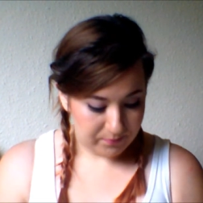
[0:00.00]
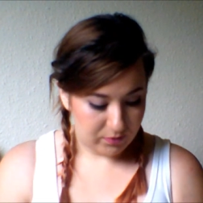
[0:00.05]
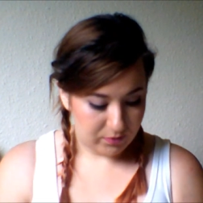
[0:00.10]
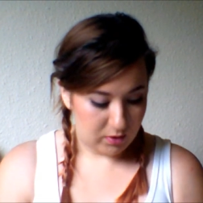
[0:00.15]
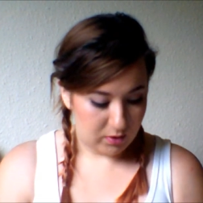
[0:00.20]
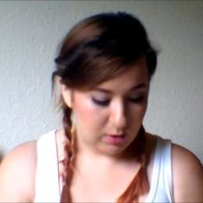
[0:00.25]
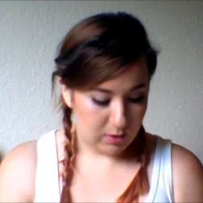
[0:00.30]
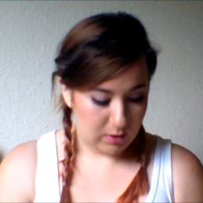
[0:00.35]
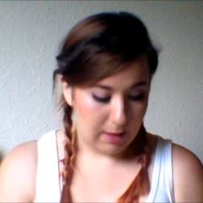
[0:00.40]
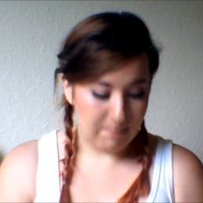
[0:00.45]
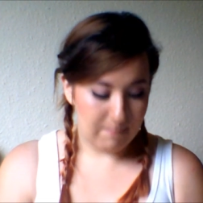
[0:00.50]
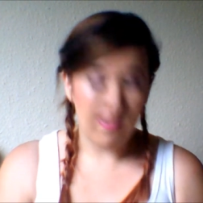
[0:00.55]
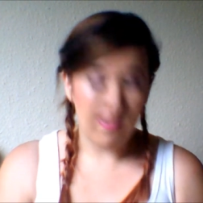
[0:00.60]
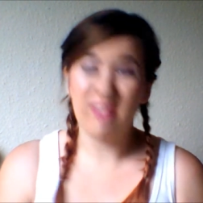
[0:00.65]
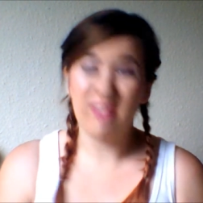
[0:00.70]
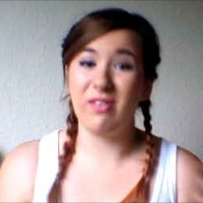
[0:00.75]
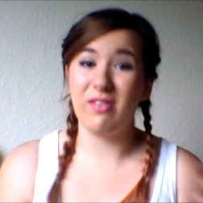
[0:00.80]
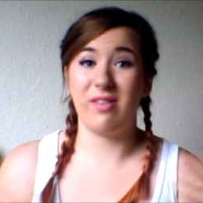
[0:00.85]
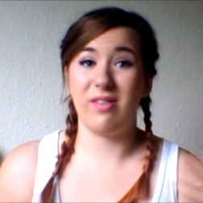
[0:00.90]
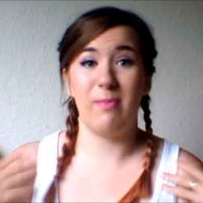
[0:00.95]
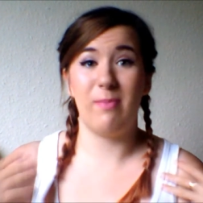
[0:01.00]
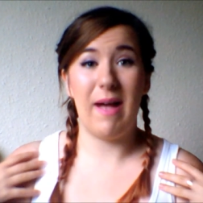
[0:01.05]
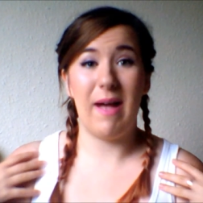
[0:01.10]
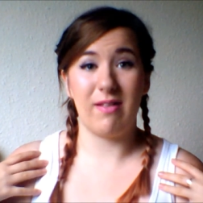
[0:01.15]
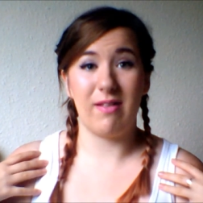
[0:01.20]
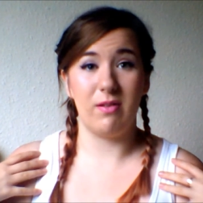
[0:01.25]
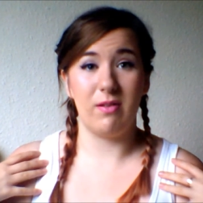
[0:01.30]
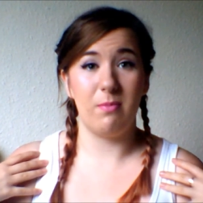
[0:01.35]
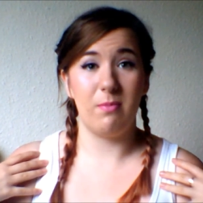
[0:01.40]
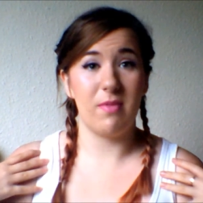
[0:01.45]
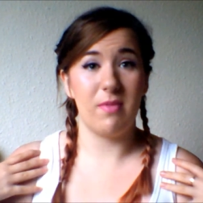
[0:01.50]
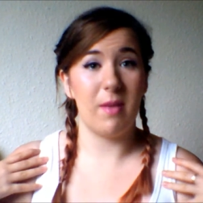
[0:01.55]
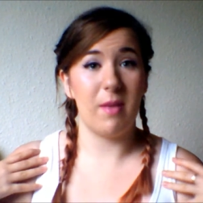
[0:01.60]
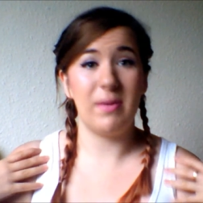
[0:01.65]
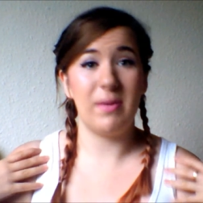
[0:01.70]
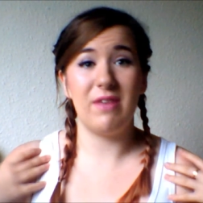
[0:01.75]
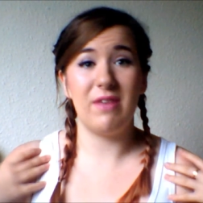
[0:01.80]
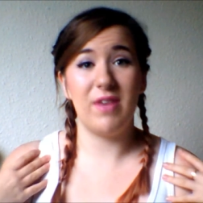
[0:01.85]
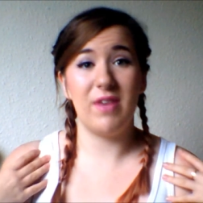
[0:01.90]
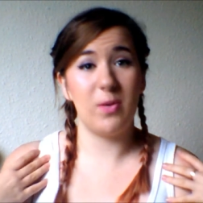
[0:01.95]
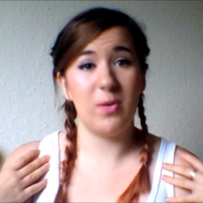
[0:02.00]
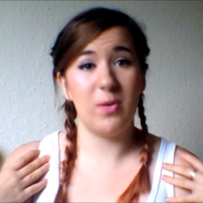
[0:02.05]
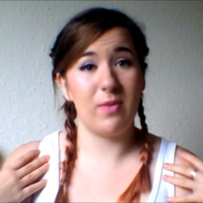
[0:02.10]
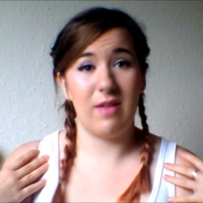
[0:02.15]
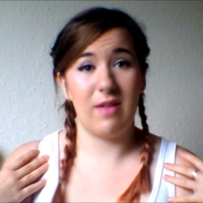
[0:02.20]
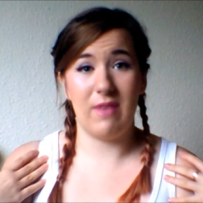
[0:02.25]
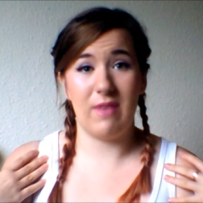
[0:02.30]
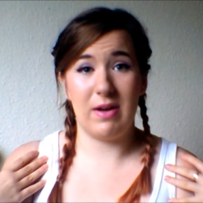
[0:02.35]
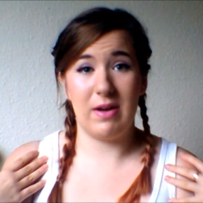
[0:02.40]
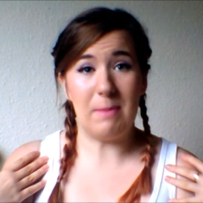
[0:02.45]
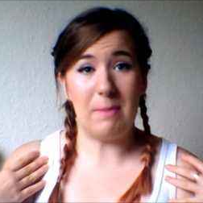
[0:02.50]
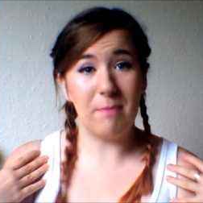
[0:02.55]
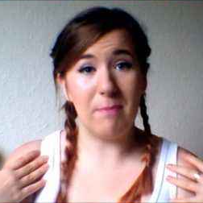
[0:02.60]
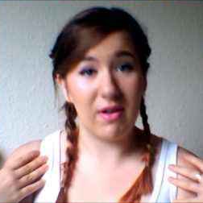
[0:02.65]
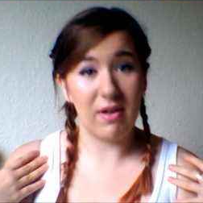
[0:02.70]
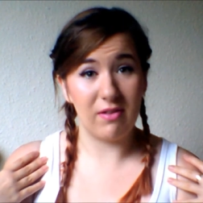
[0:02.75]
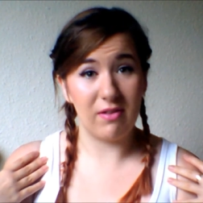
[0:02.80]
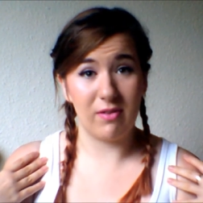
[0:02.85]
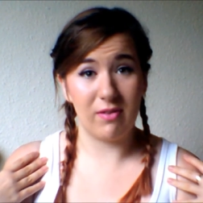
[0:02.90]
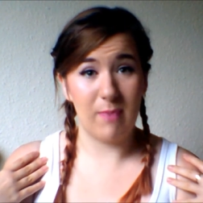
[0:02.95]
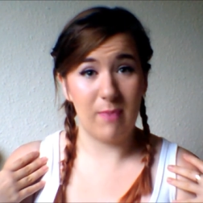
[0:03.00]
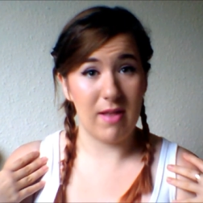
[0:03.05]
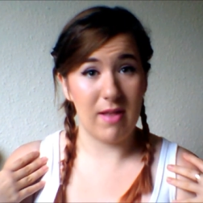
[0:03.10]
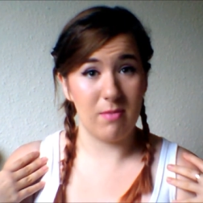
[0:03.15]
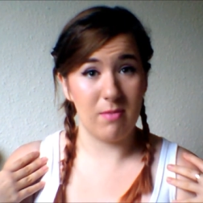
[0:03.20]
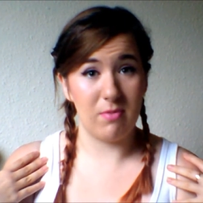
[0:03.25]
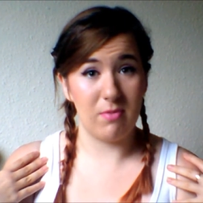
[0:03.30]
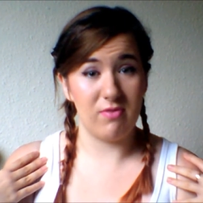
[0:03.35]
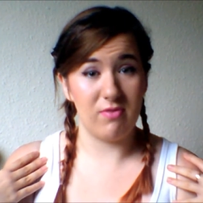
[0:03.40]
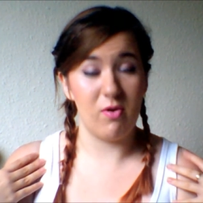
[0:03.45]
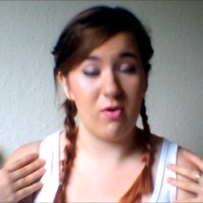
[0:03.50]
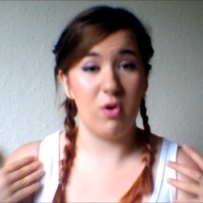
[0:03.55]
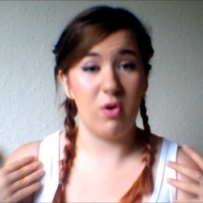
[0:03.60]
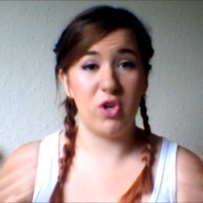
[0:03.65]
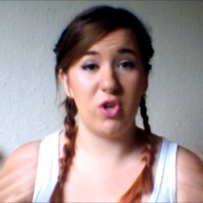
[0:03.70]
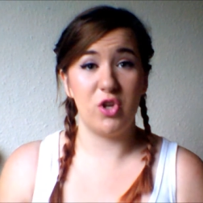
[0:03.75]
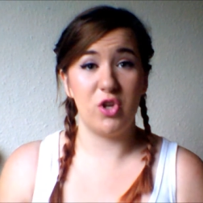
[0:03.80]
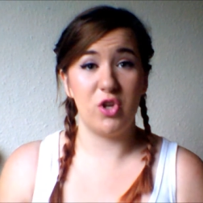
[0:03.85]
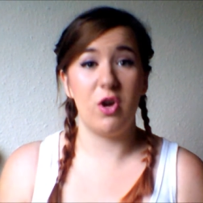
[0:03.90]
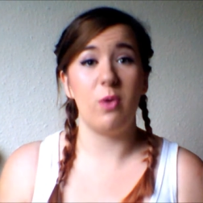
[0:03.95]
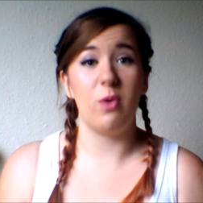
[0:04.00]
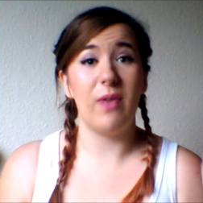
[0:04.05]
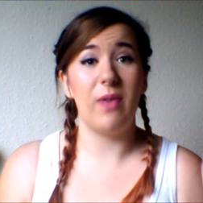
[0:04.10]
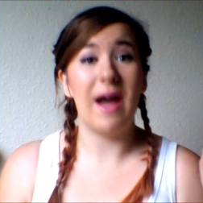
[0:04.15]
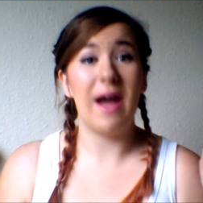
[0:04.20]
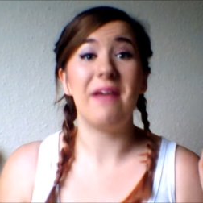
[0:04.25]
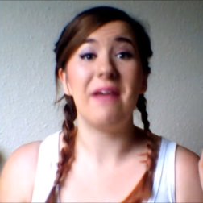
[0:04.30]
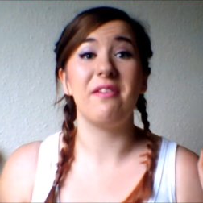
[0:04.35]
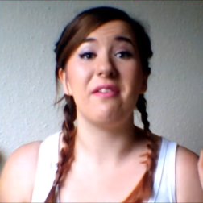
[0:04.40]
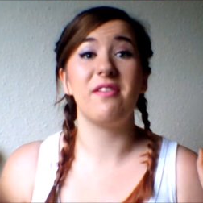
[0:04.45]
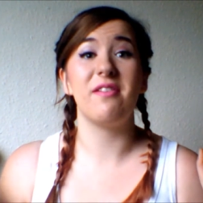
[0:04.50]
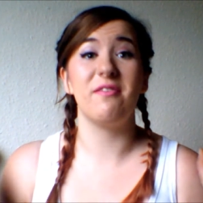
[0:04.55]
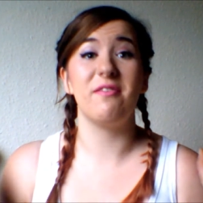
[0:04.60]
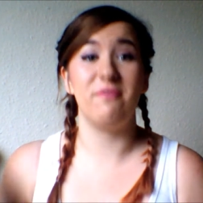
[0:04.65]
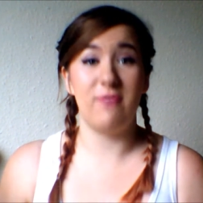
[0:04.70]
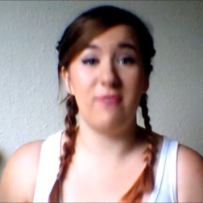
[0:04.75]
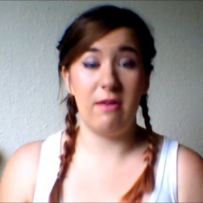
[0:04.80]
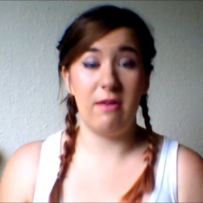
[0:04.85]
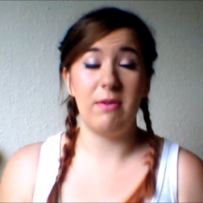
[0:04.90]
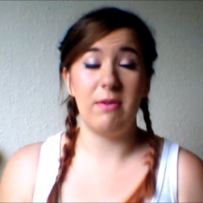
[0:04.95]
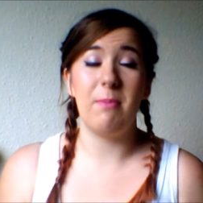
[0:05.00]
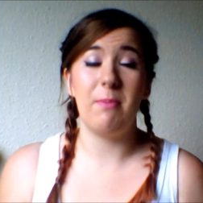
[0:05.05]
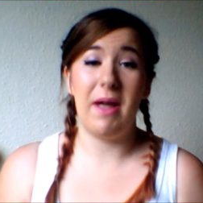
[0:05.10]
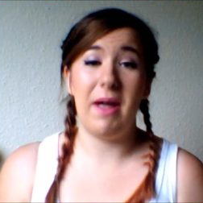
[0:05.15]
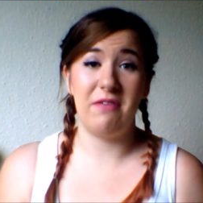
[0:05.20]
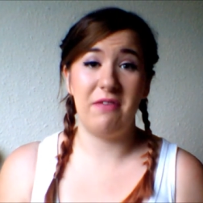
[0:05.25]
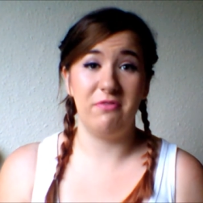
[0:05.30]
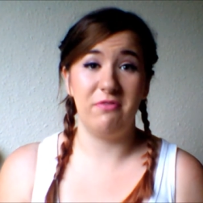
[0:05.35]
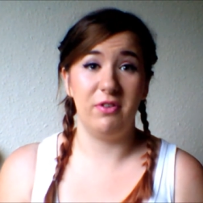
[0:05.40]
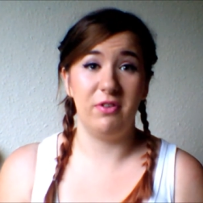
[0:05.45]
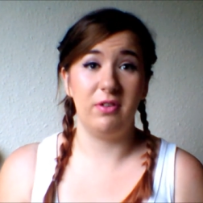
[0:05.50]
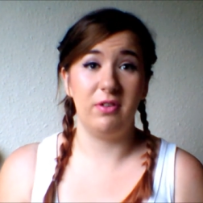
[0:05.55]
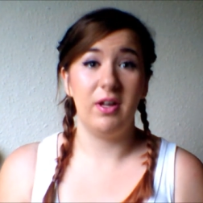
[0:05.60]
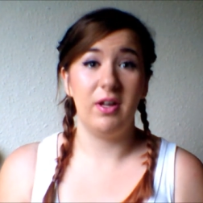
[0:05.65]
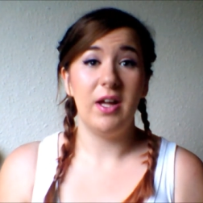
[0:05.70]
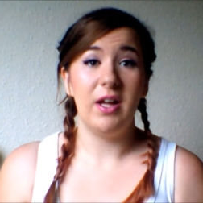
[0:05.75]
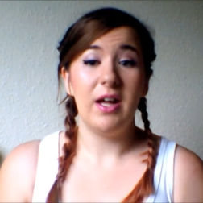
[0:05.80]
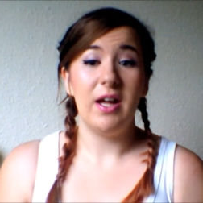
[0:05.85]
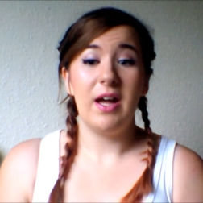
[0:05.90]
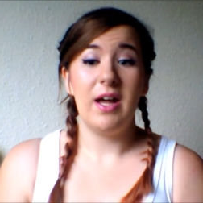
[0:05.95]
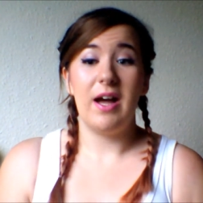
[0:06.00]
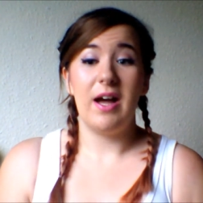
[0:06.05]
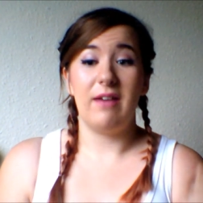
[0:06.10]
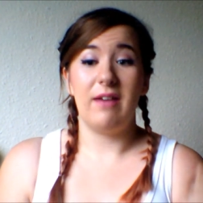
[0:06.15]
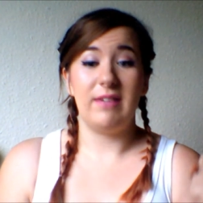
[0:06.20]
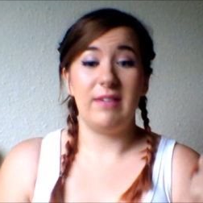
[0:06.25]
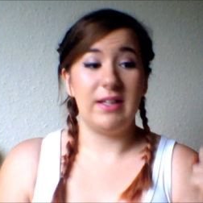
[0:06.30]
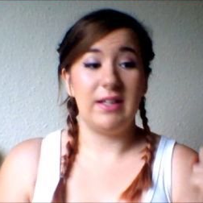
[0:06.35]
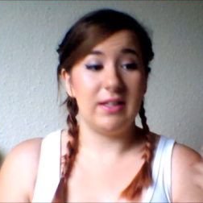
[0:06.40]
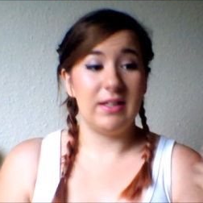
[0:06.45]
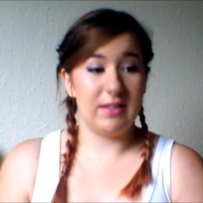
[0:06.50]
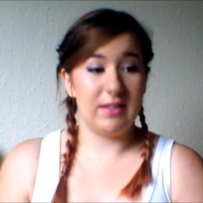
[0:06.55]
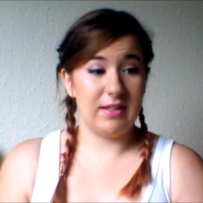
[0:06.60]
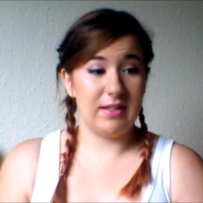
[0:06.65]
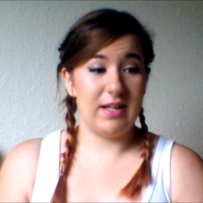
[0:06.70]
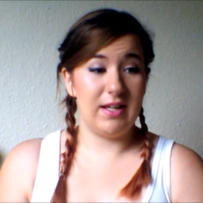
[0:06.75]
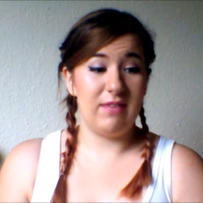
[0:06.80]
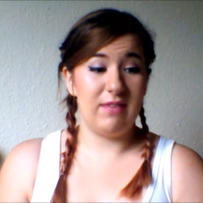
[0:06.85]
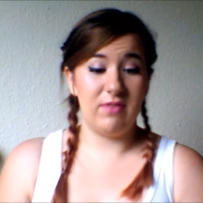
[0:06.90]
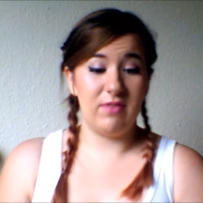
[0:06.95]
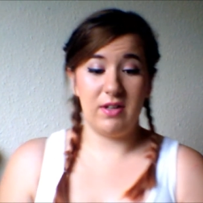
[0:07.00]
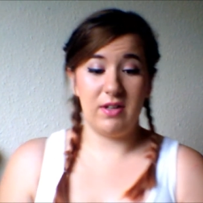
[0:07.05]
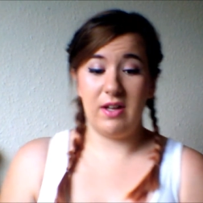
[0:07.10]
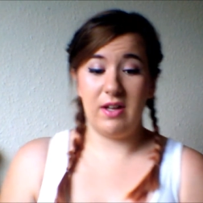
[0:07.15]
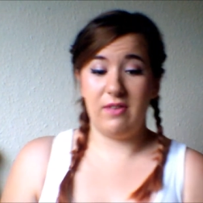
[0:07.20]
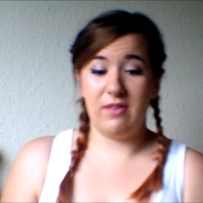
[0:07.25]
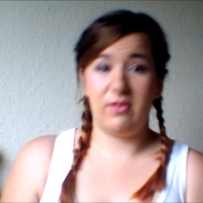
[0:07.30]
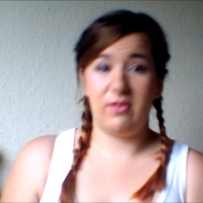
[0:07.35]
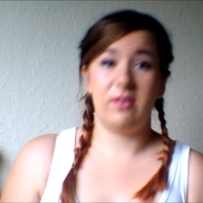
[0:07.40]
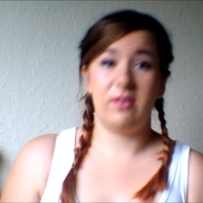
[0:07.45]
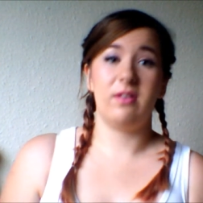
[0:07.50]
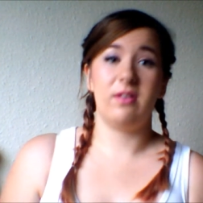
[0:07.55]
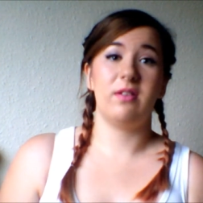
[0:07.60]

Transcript: You get muscle spasms. I mean, if anyone's ever had a muscle spasm before, you know that is very painful. I mean, even like if you,